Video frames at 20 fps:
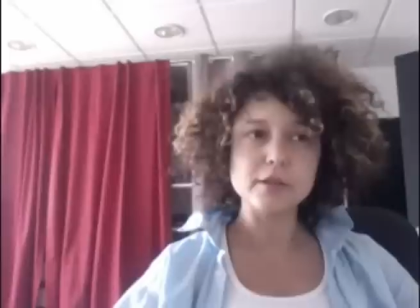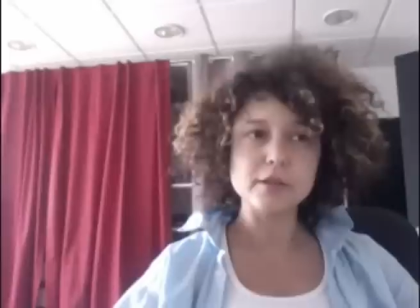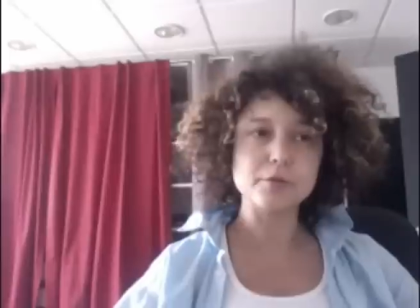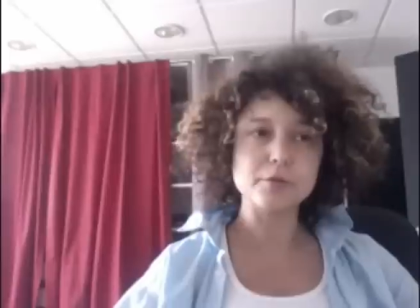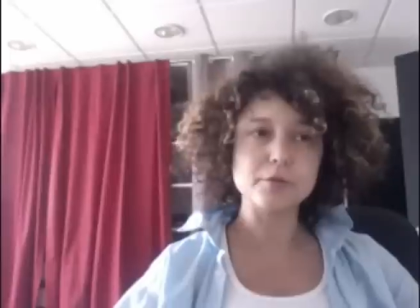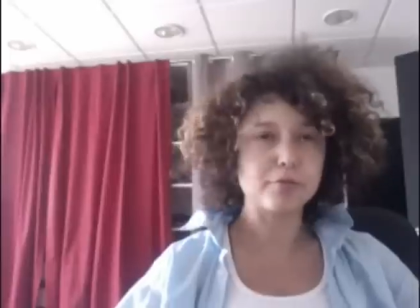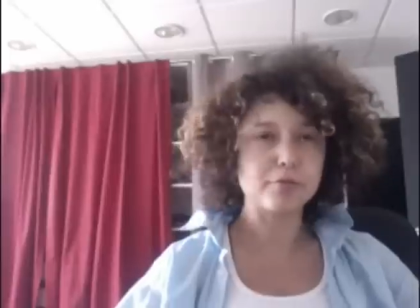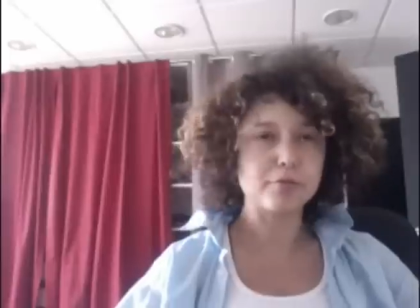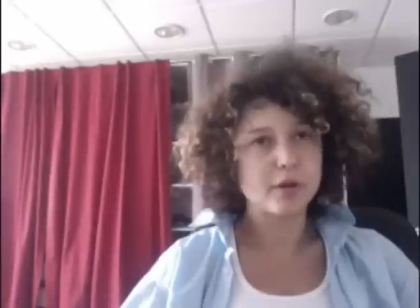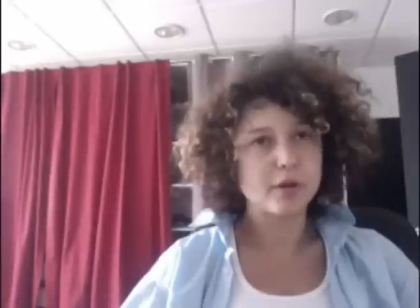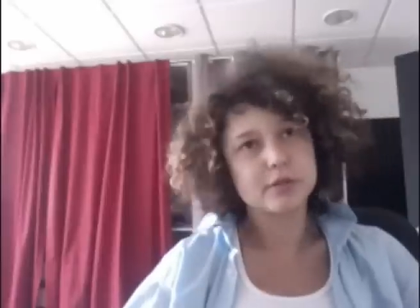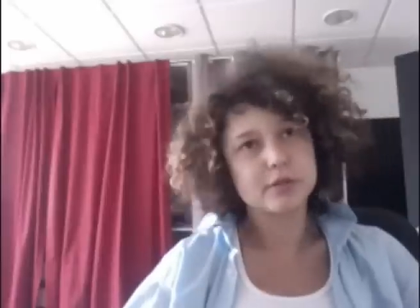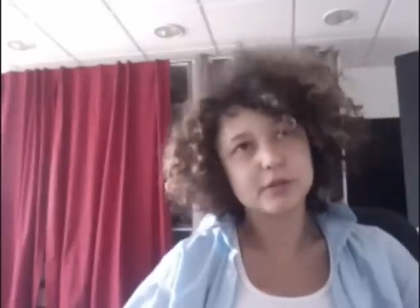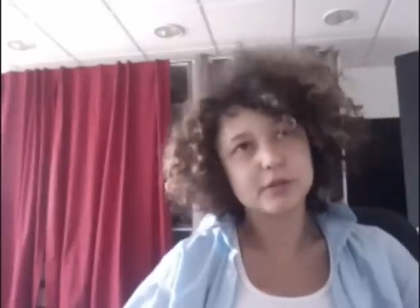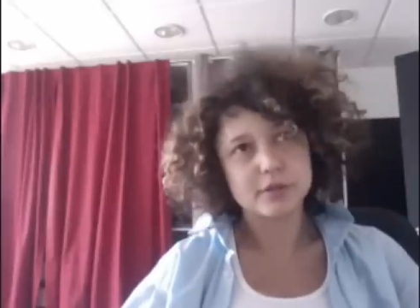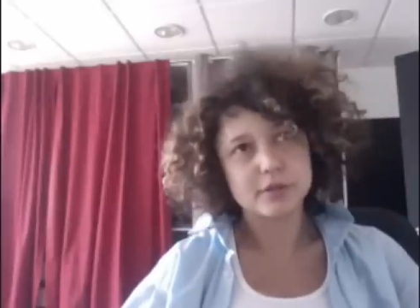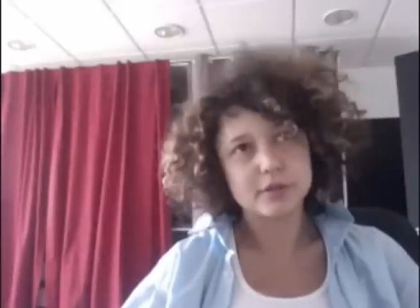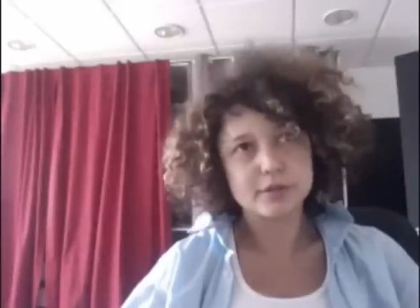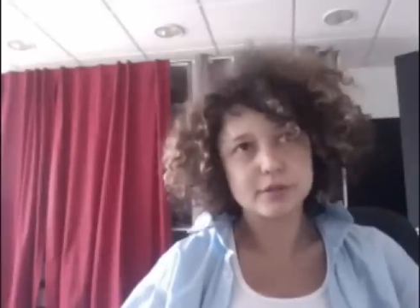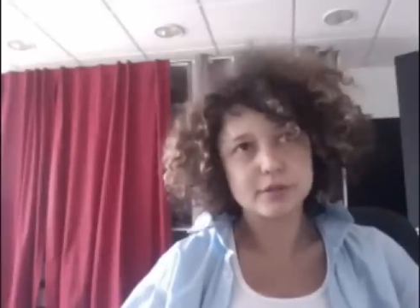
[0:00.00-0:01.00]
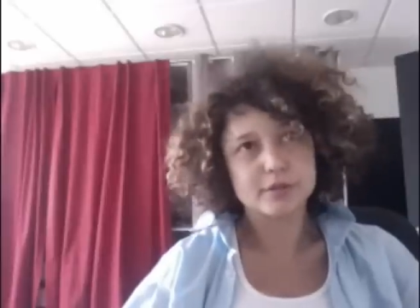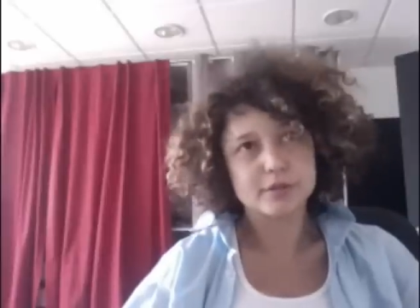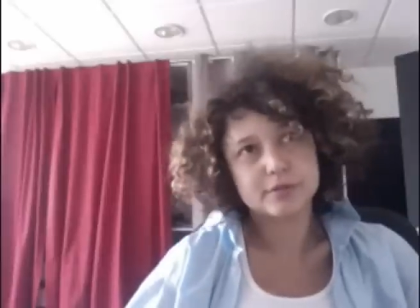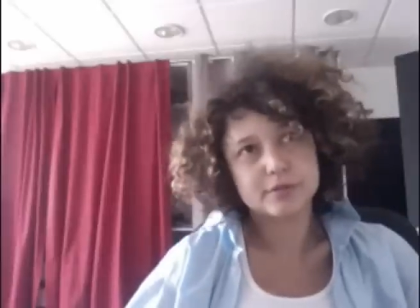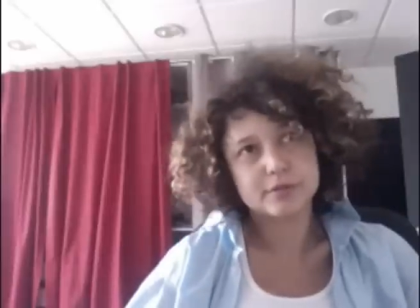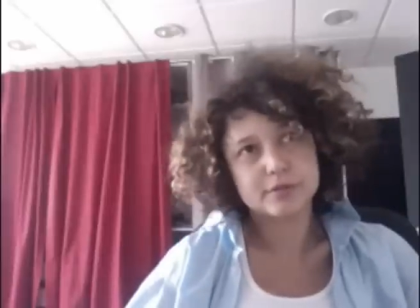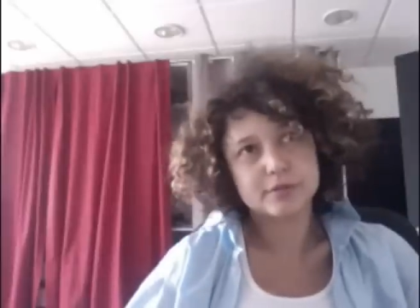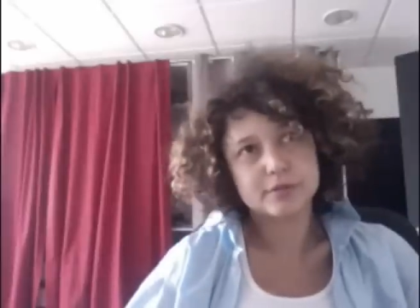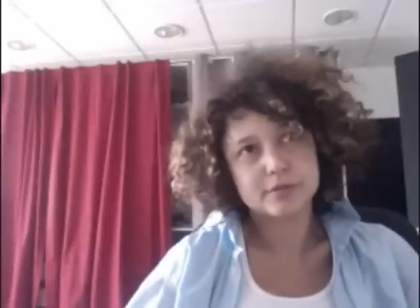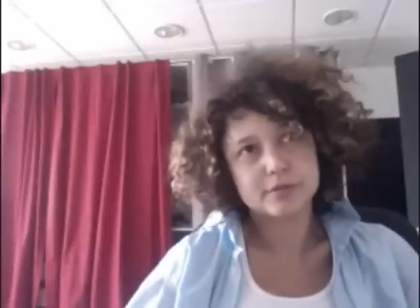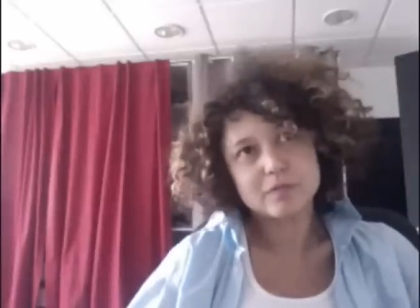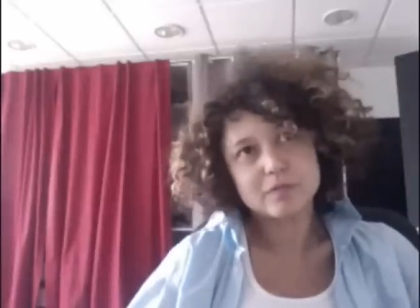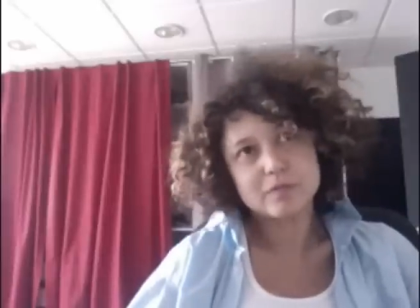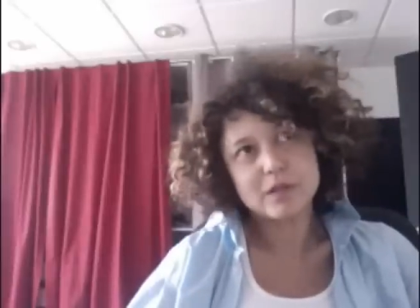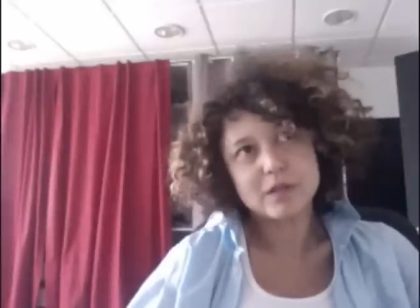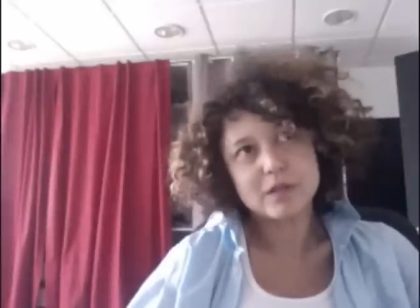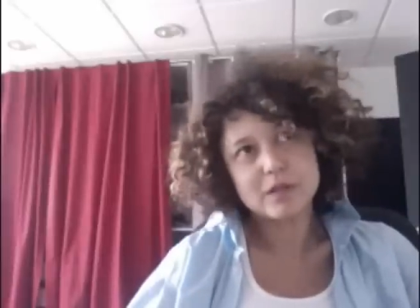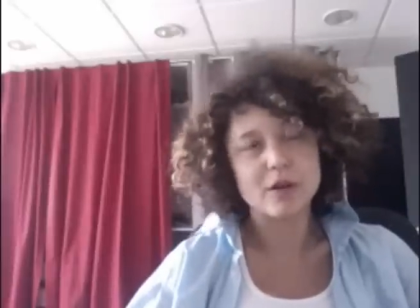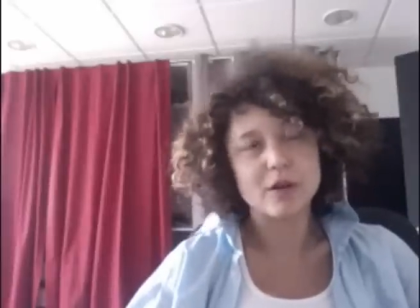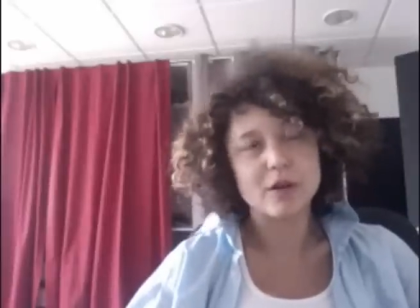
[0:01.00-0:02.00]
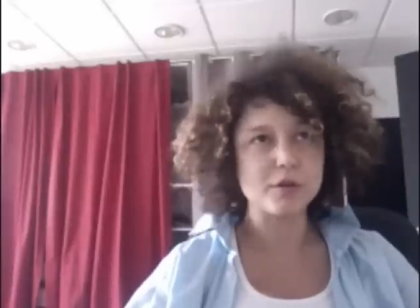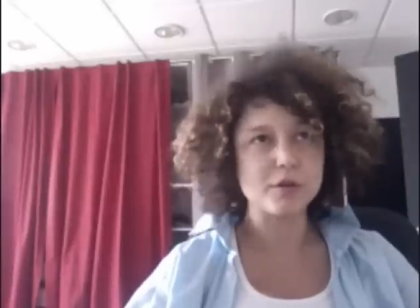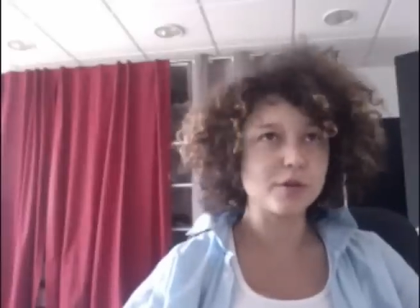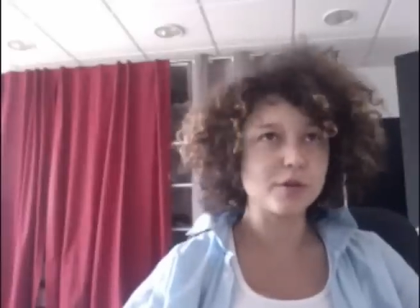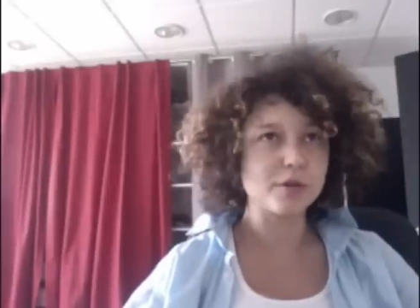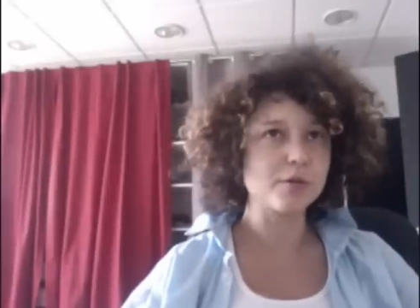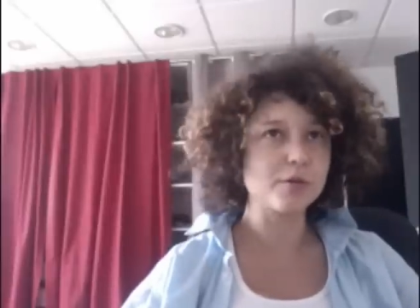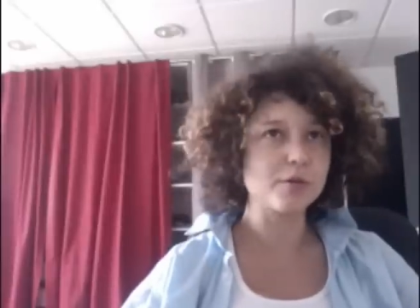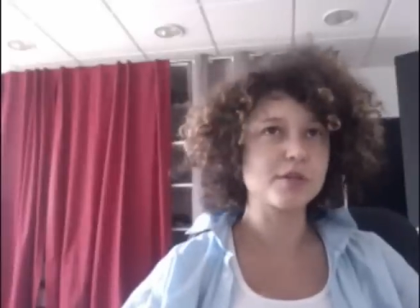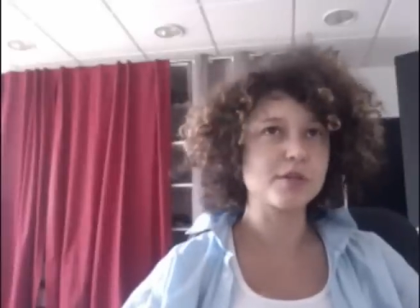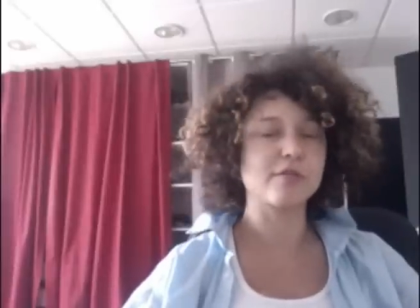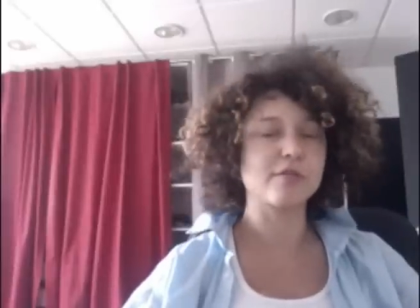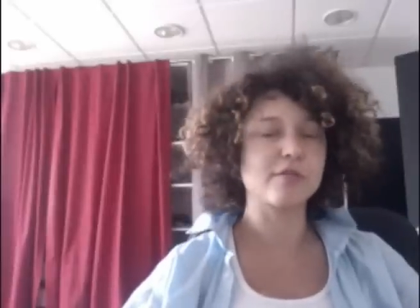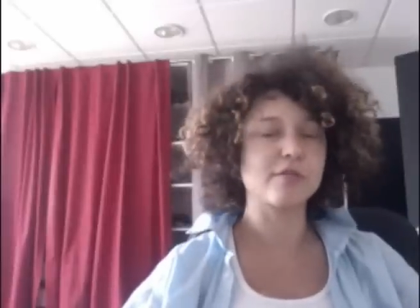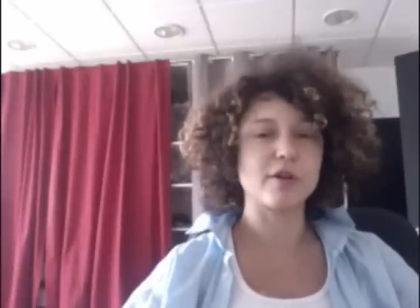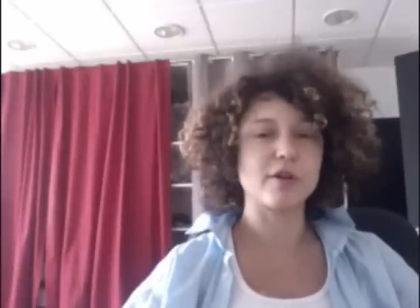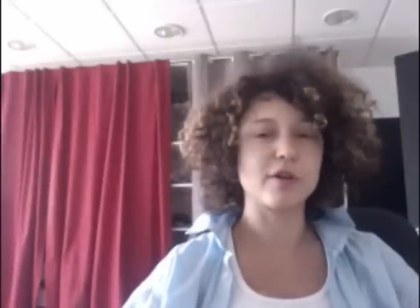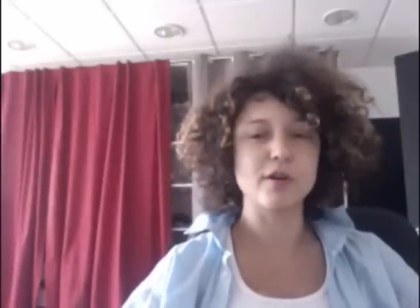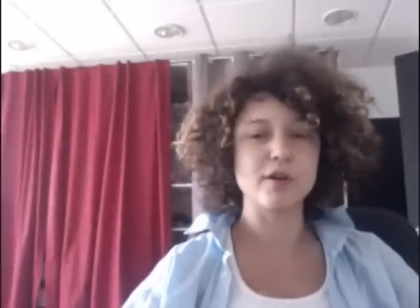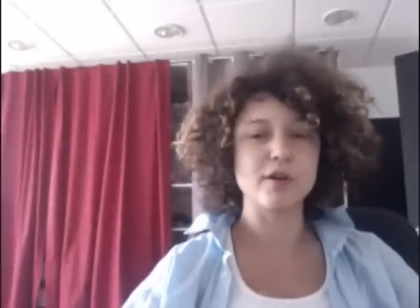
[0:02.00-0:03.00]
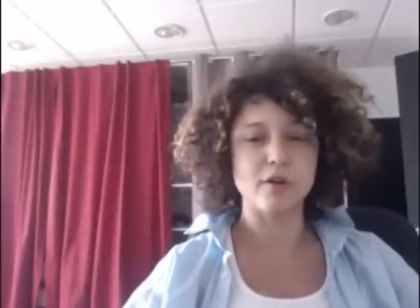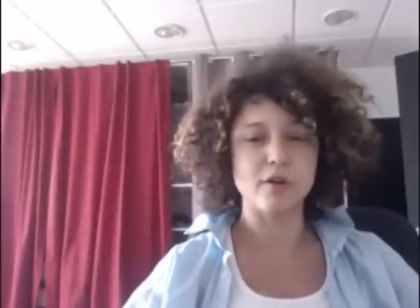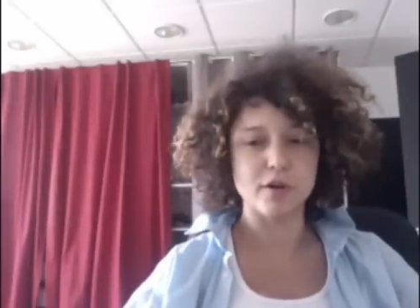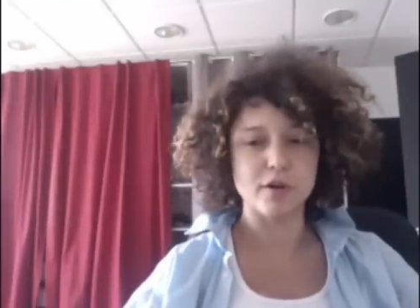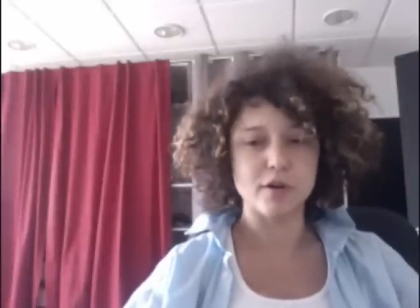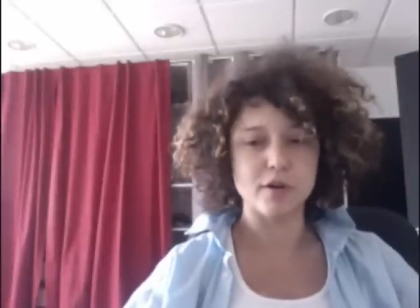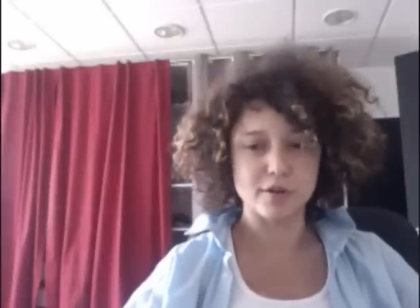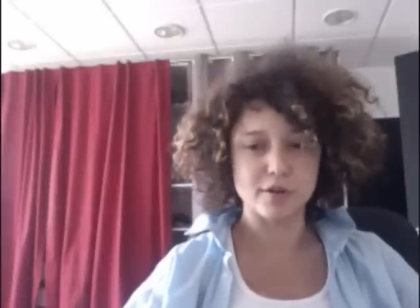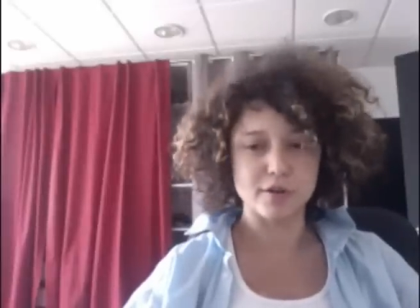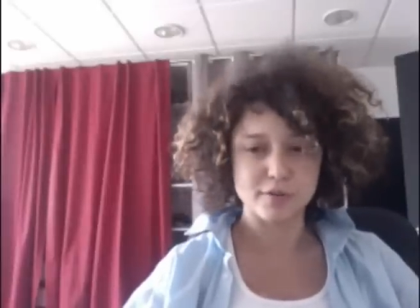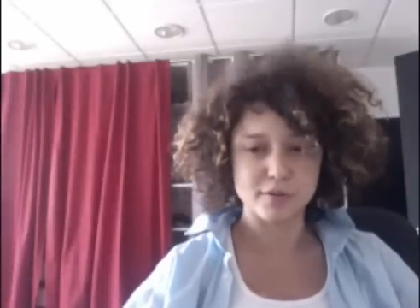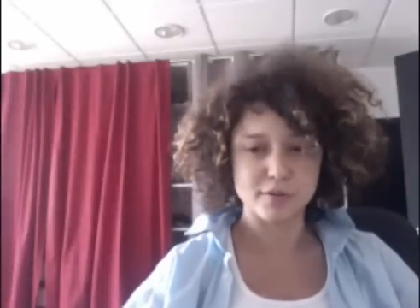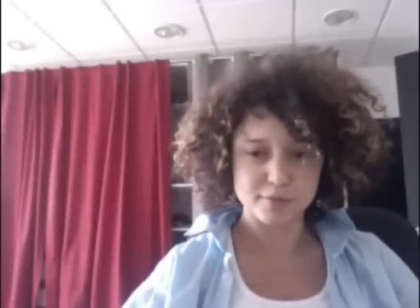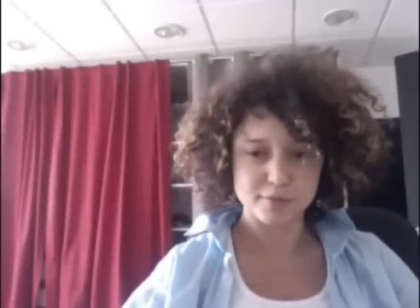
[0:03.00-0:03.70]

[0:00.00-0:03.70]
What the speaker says: The process is, you know, it's always like a very long